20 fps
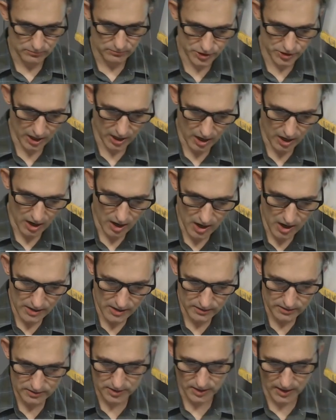
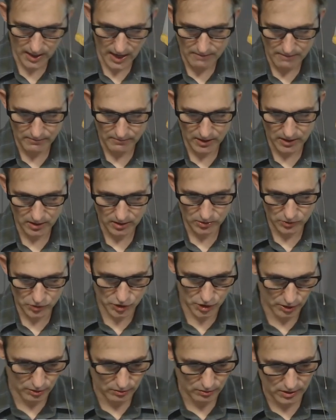John, Simon,
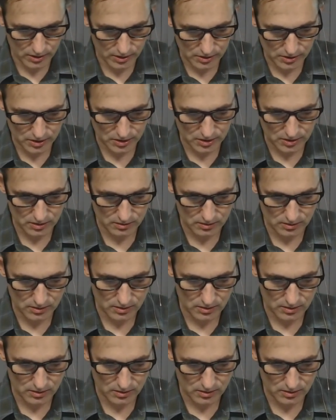Judas,